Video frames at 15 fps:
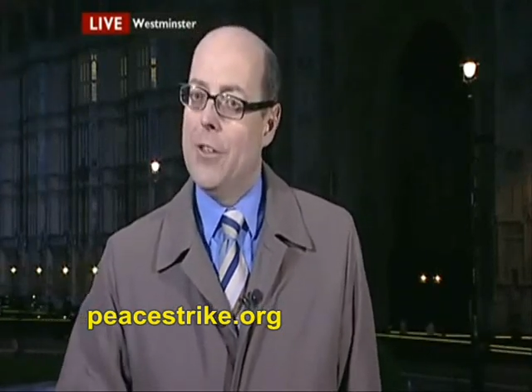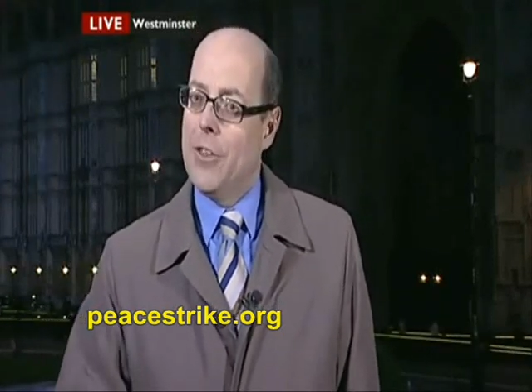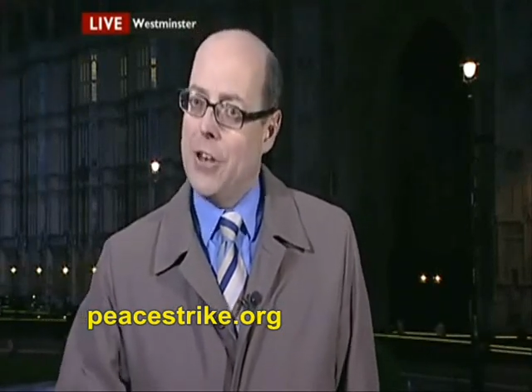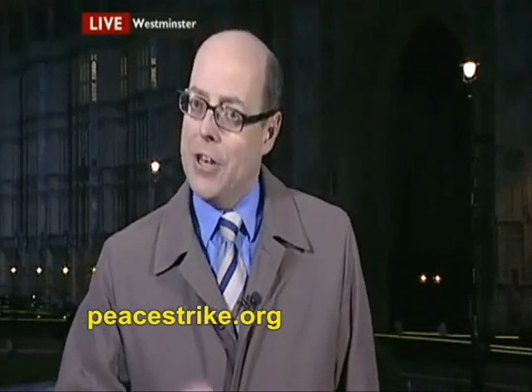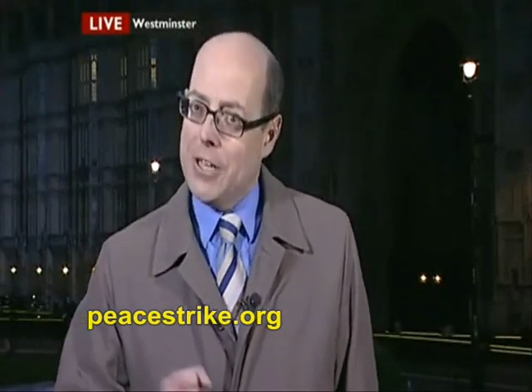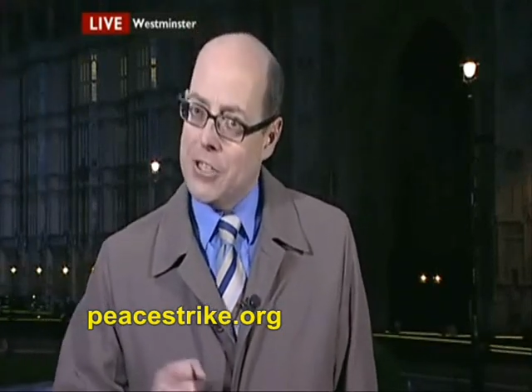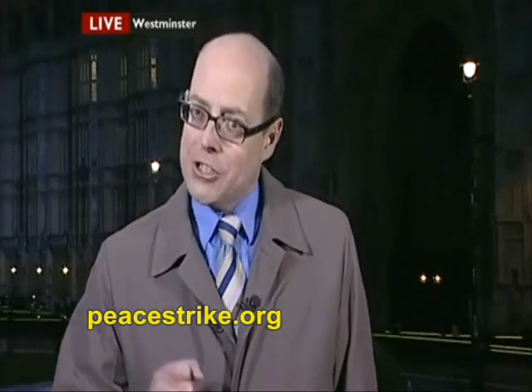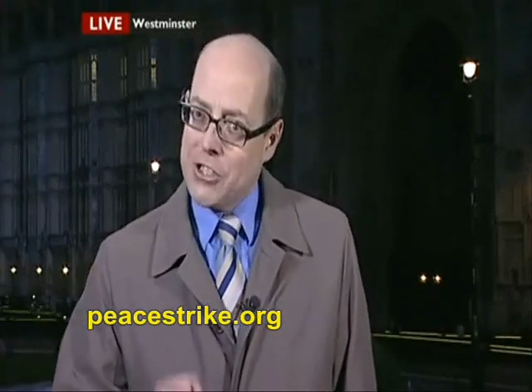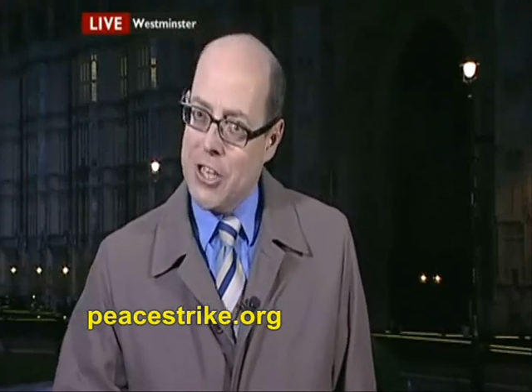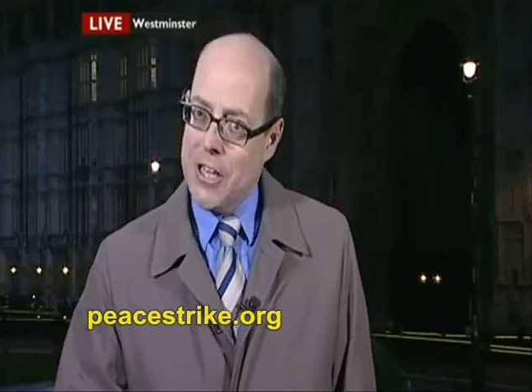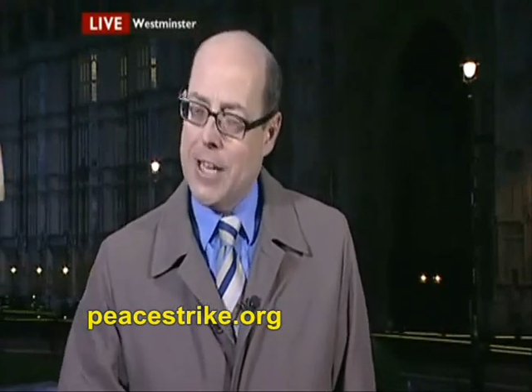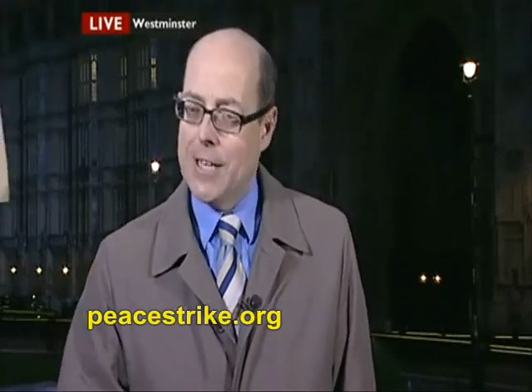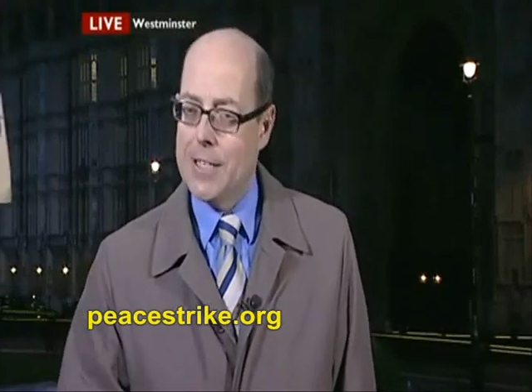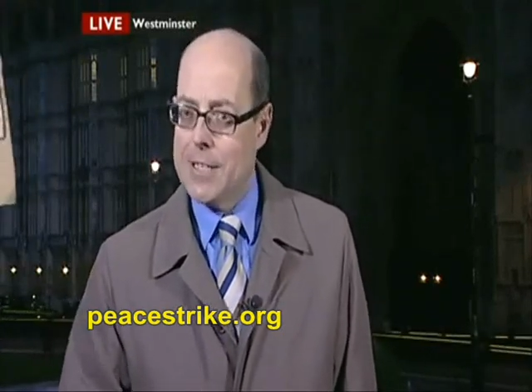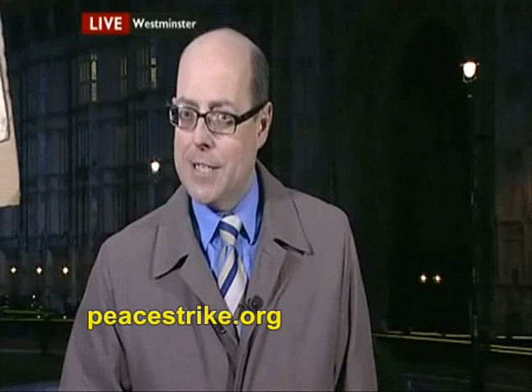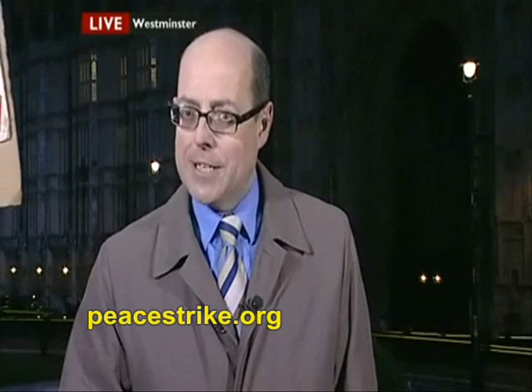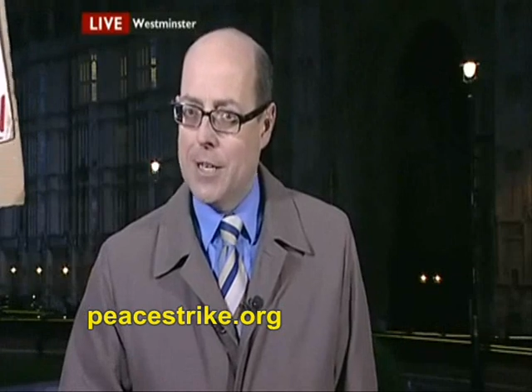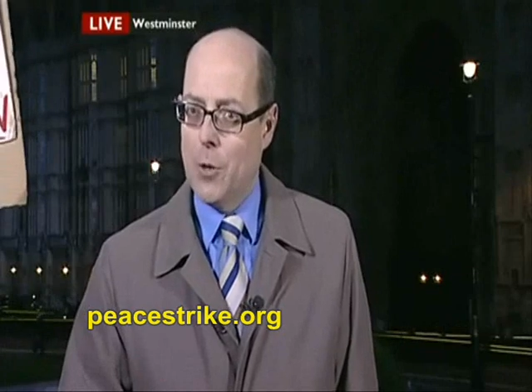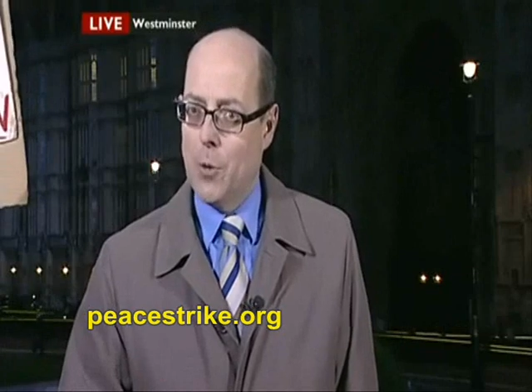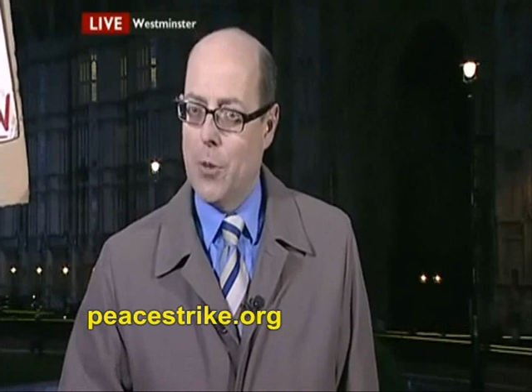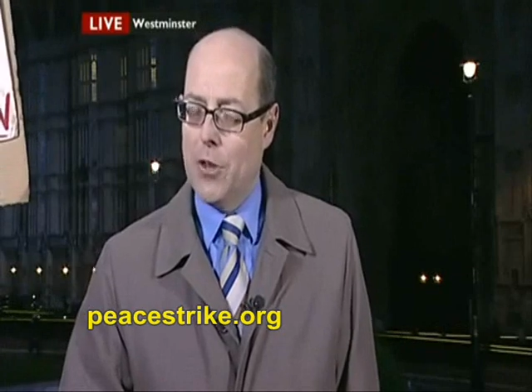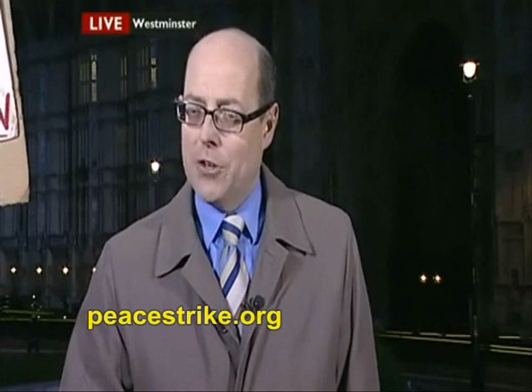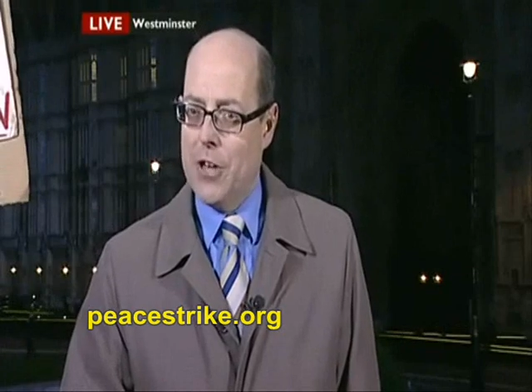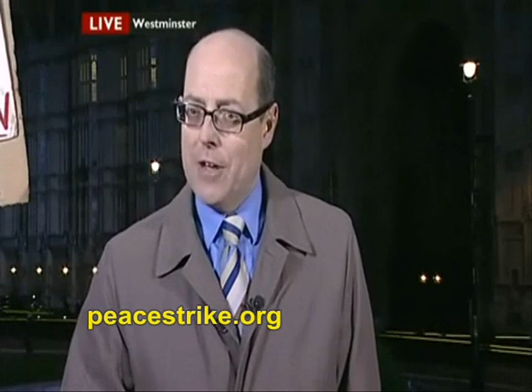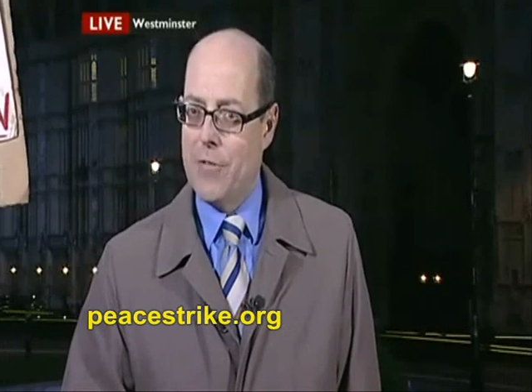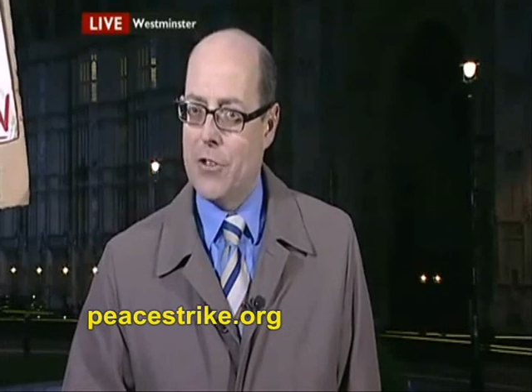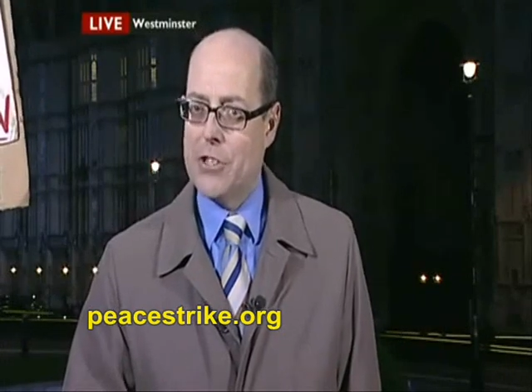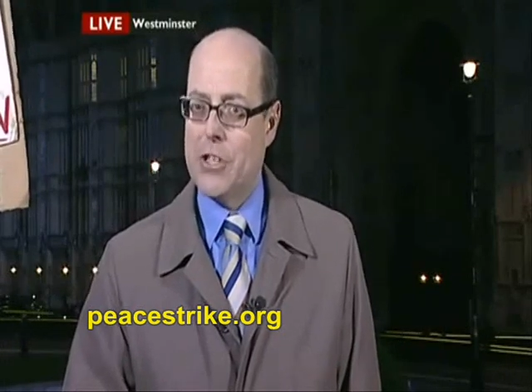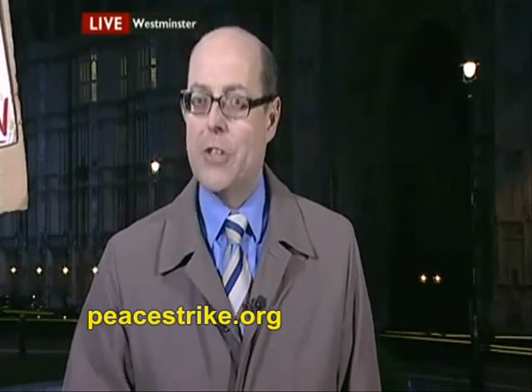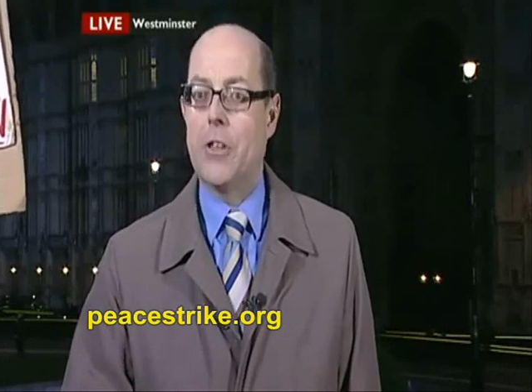that he is seeking to deal with a
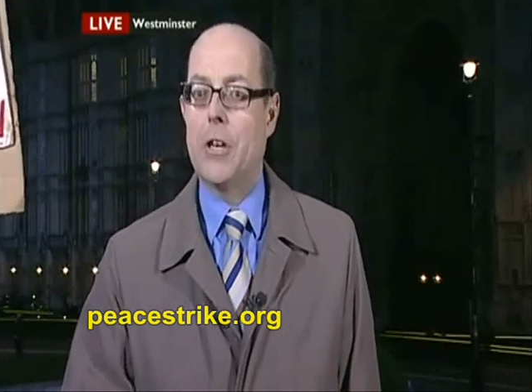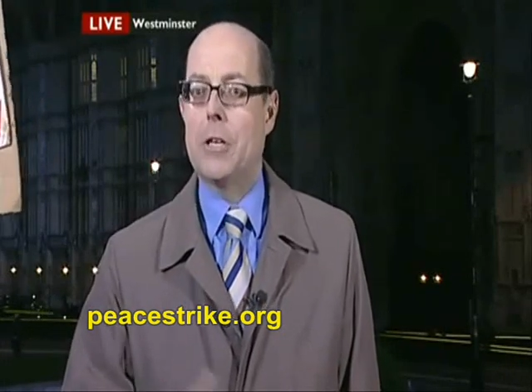deficit,